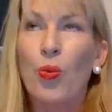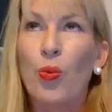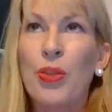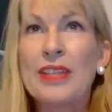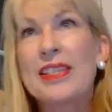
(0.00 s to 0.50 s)

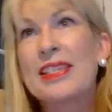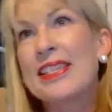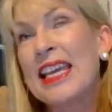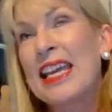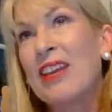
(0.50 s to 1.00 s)
there's a
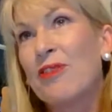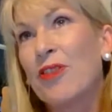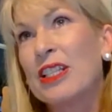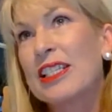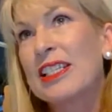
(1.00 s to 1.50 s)
scene, for
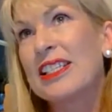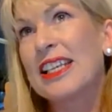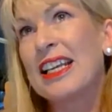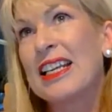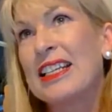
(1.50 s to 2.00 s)
instance,
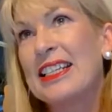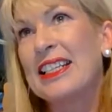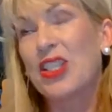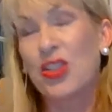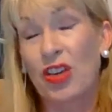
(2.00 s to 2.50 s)
in
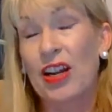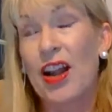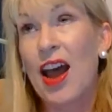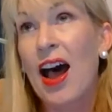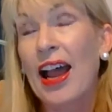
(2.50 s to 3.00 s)
District
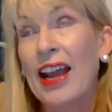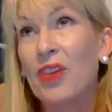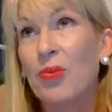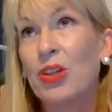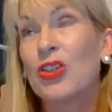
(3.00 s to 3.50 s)

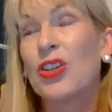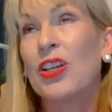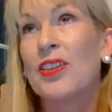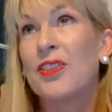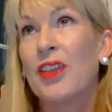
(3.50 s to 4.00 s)
9, which
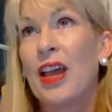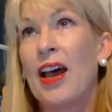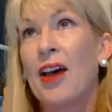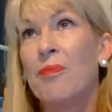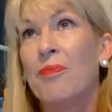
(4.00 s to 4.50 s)
is
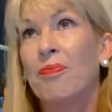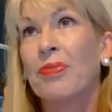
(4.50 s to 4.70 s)
a